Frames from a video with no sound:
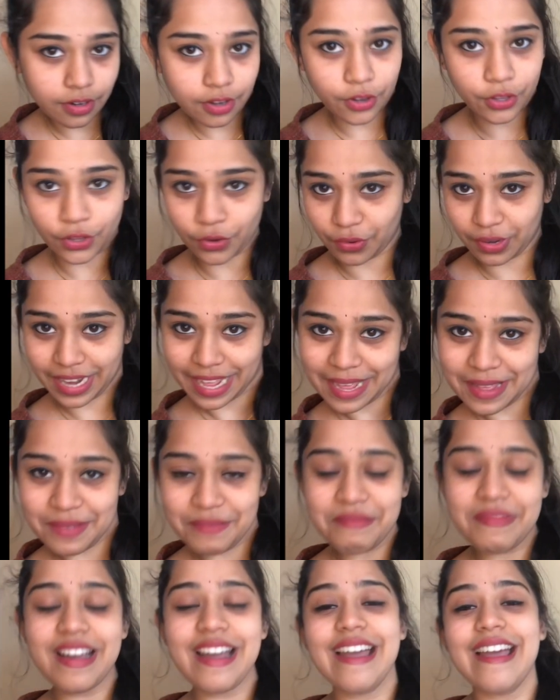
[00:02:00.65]
your
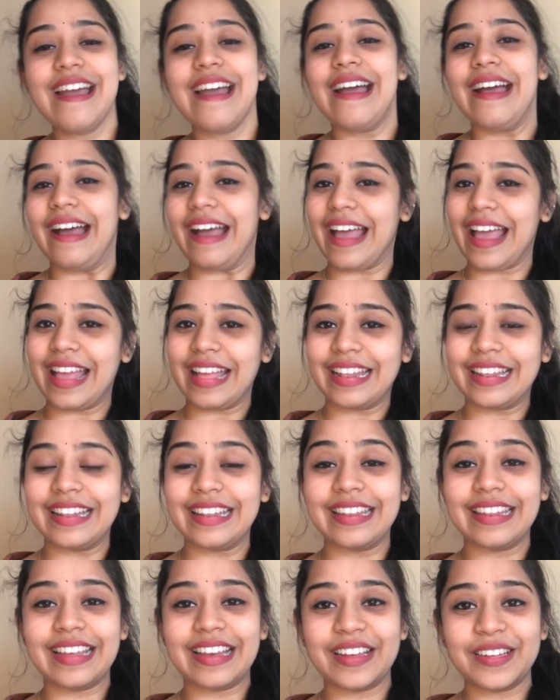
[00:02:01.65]
name,
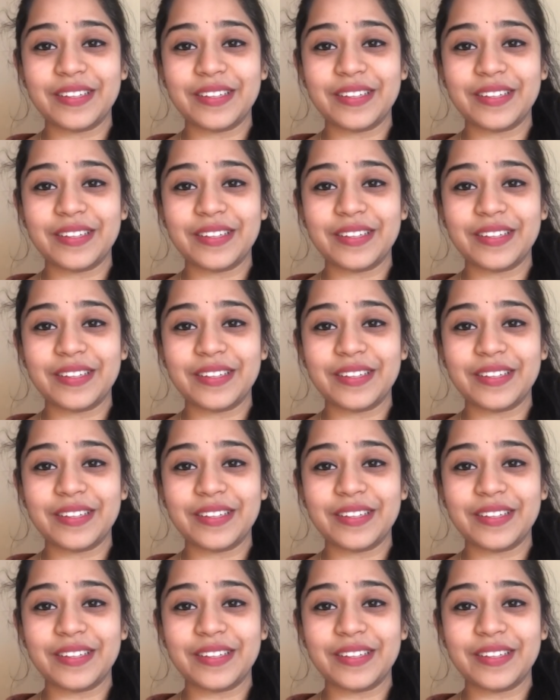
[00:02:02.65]
and